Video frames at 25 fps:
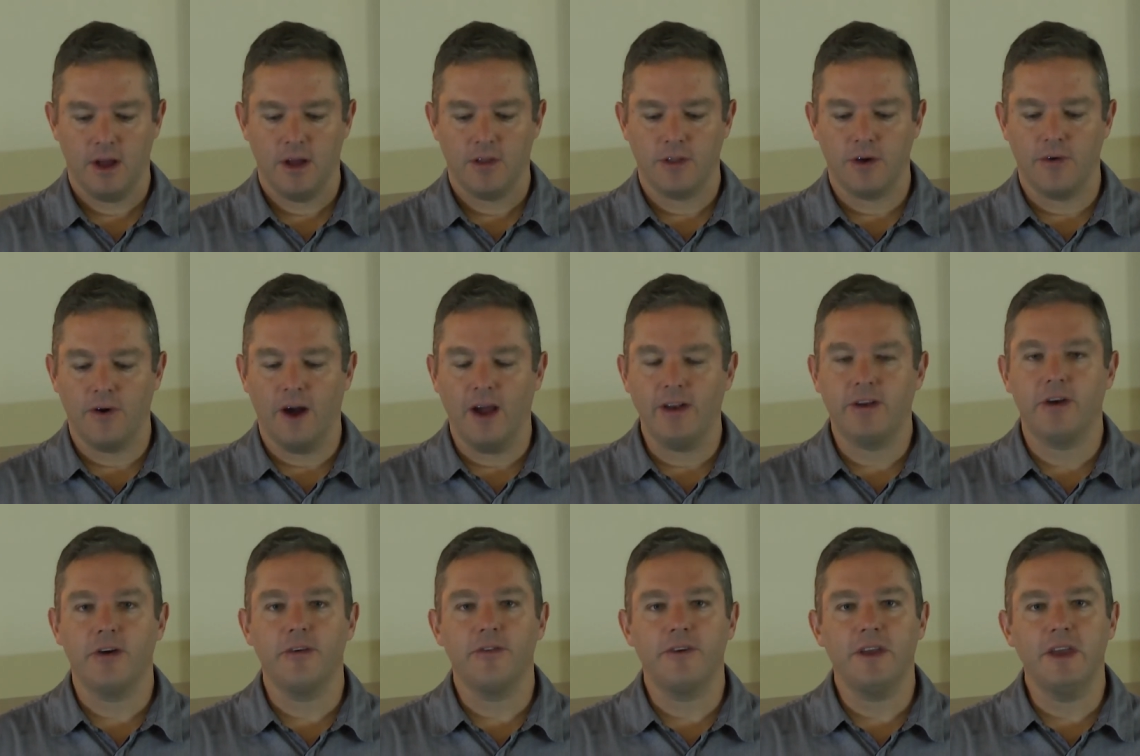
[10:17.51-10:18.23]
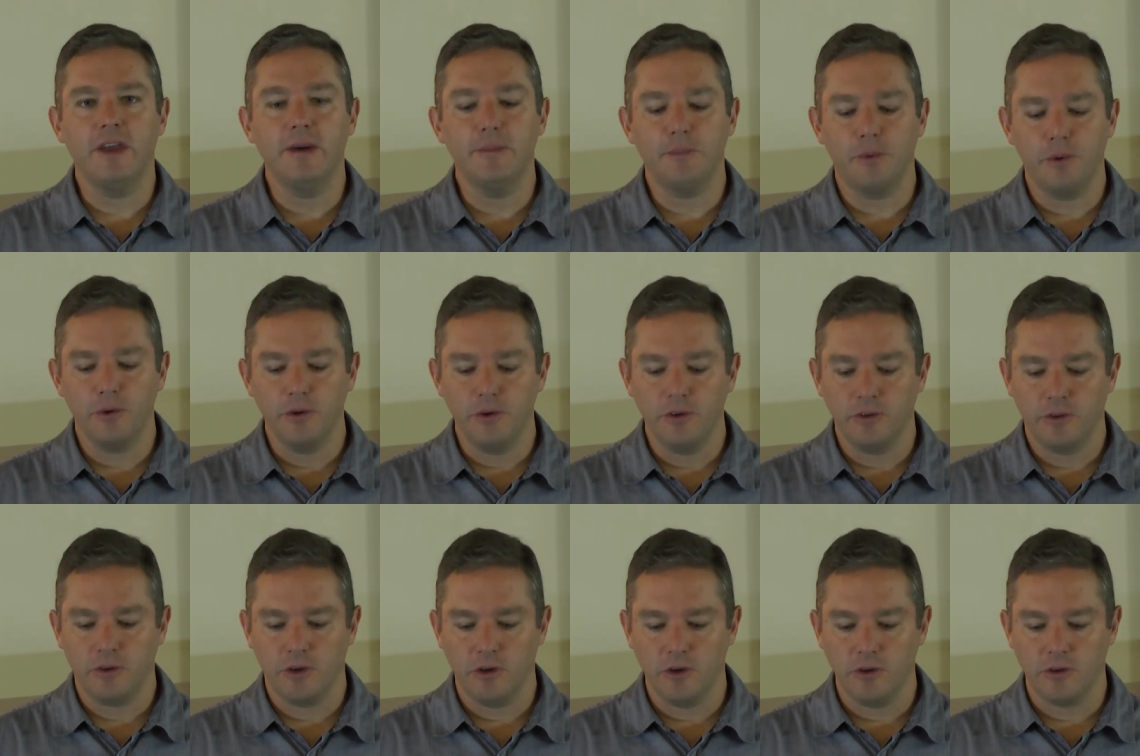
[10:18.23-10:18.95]
The writer of
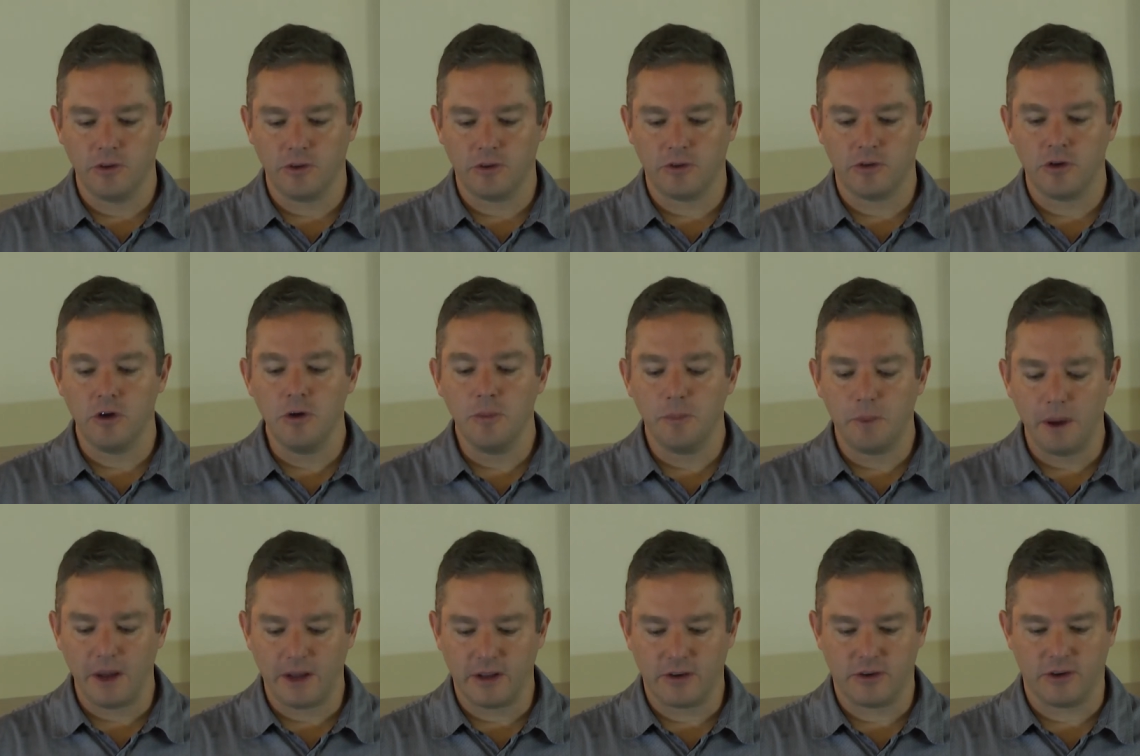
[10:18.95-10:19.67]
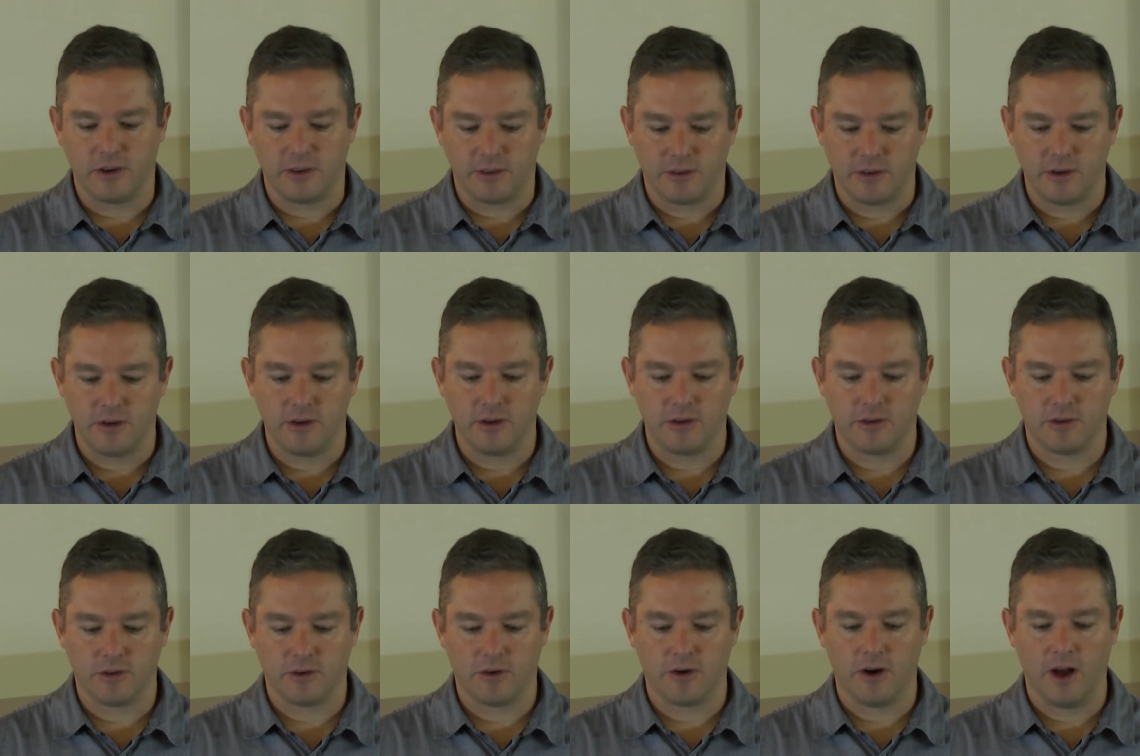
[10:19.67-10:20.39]
Hebrews uses two pictures to
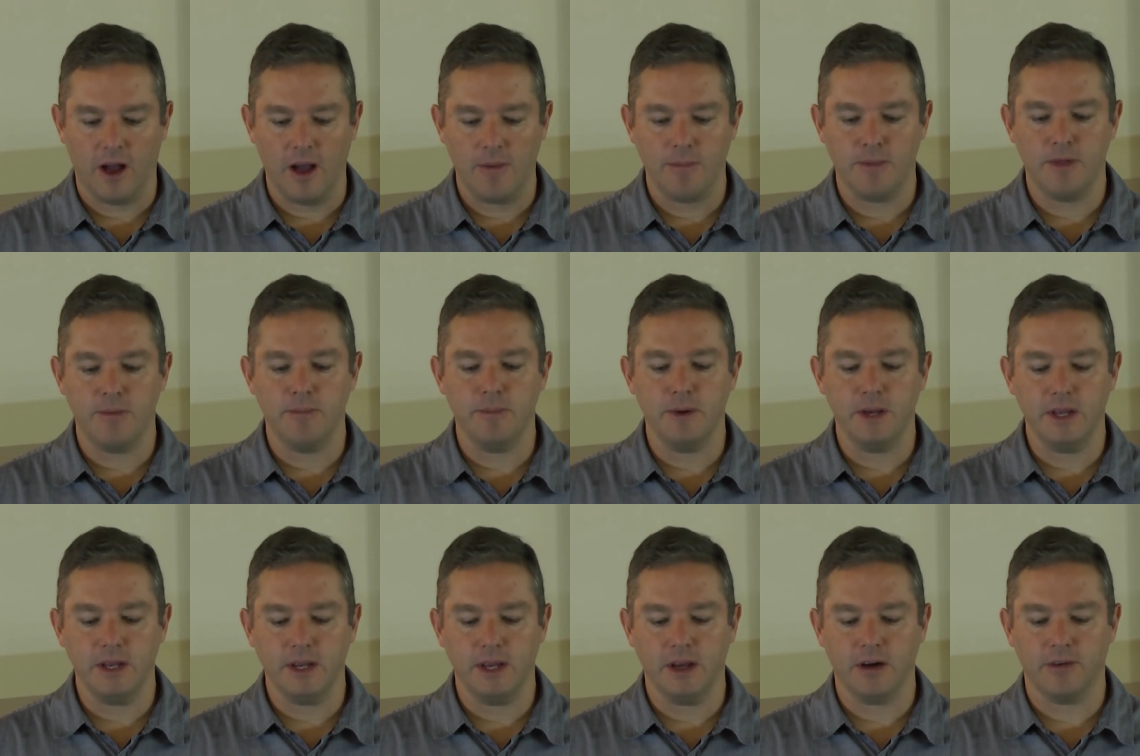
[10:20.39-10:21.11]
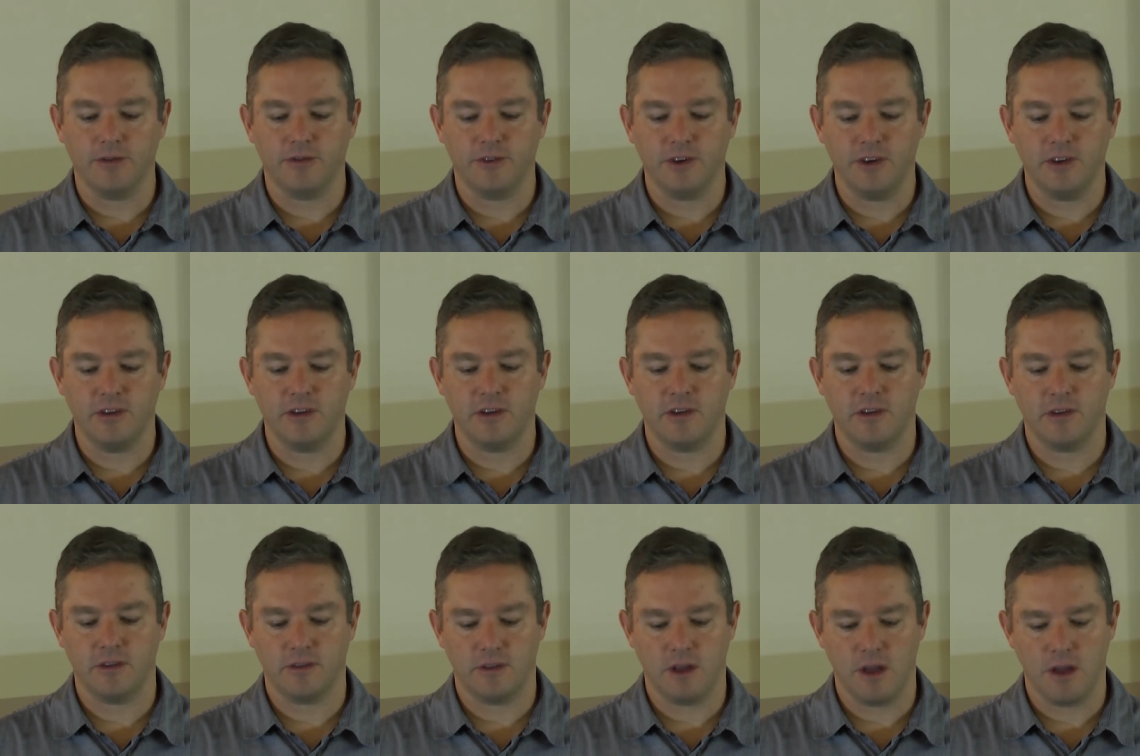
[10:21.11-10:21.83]
describe the meaning of
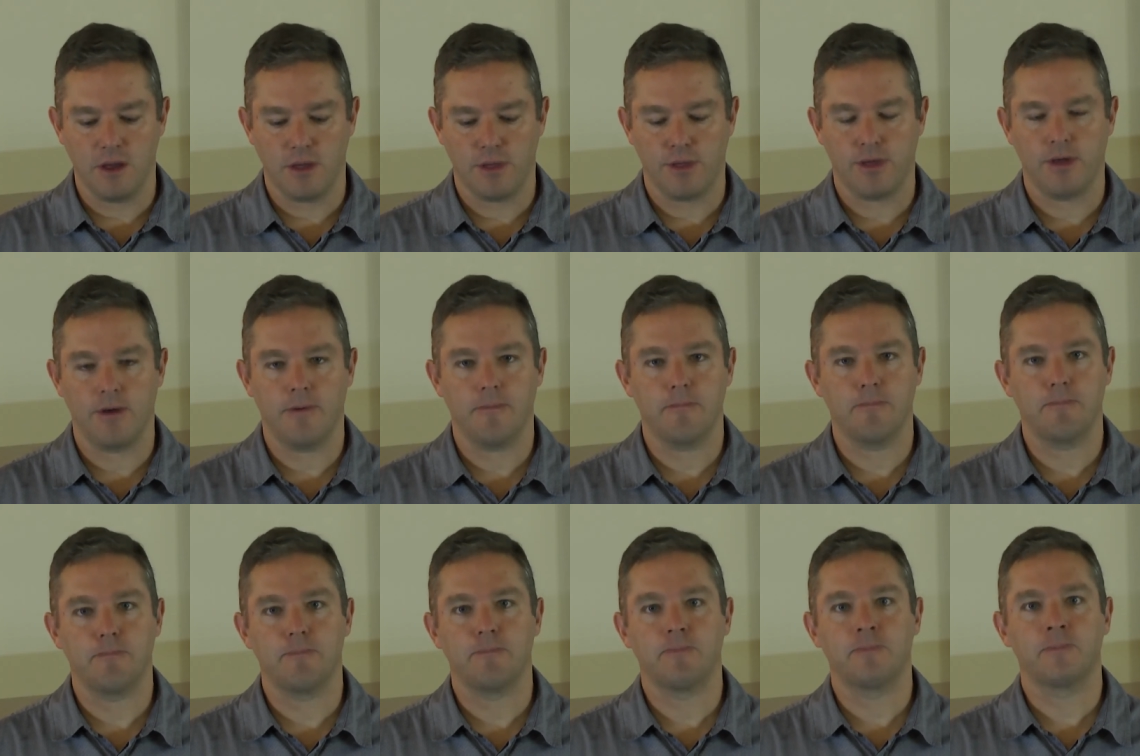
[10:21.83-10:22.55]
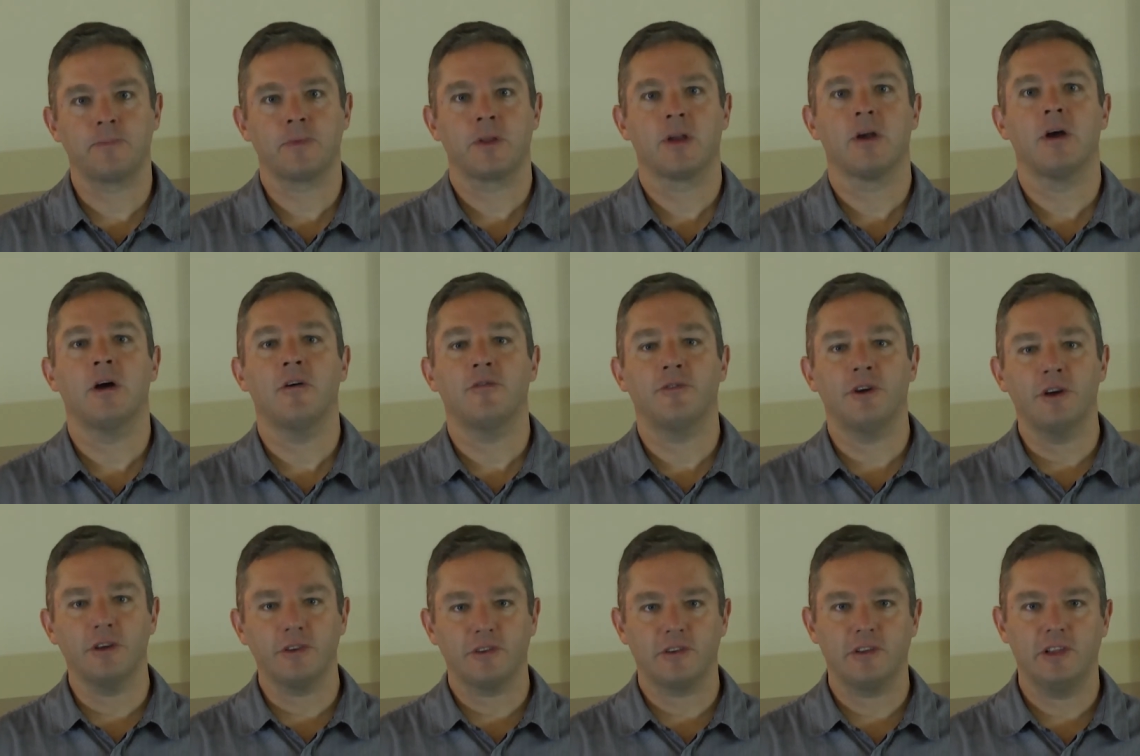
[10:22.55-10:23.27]
Jesus' death.
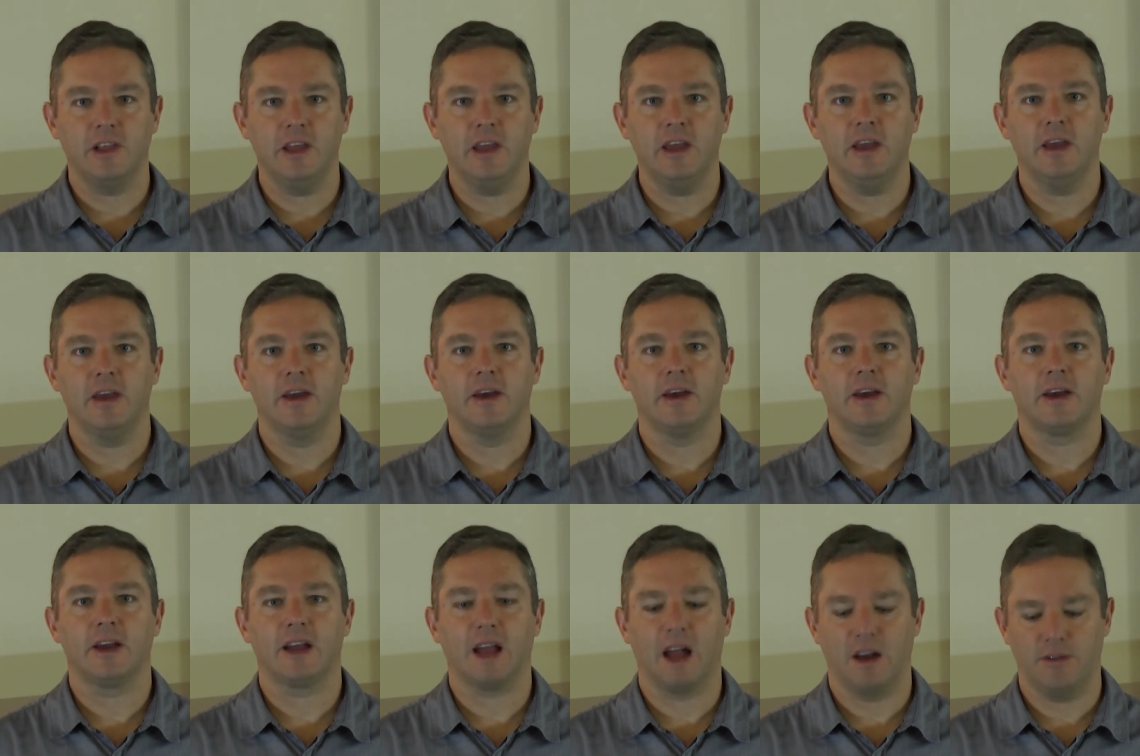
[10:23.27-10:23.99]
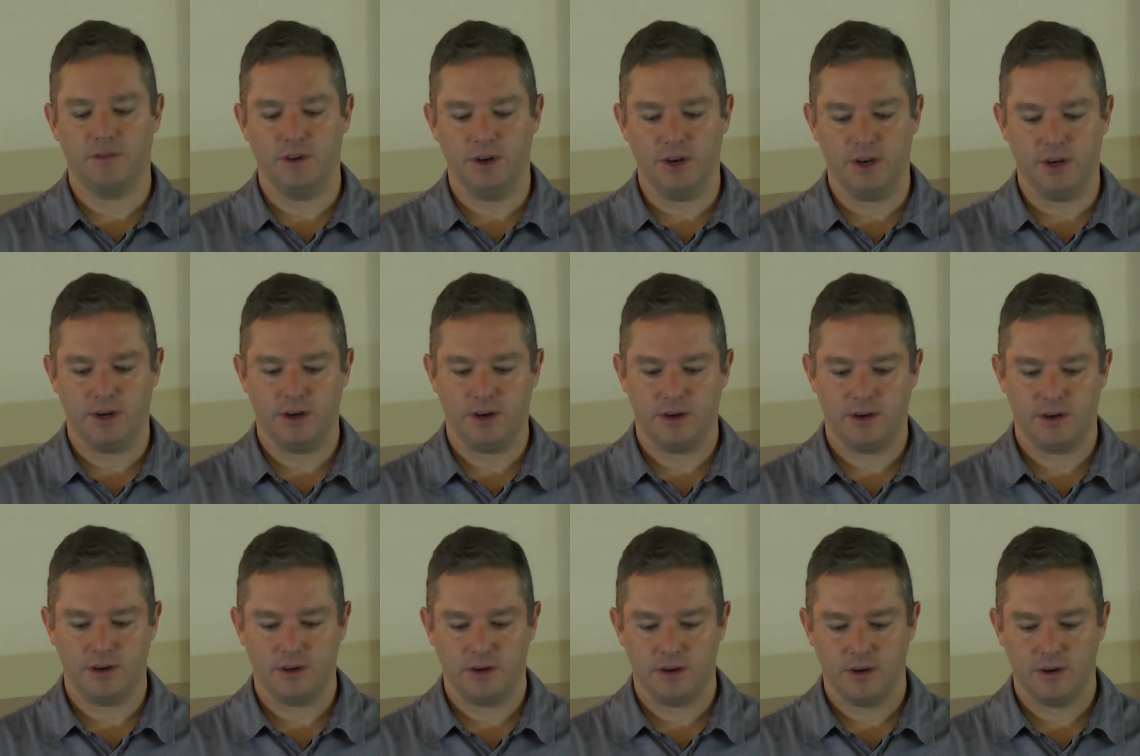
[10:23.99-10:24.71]
Firstly, covenant.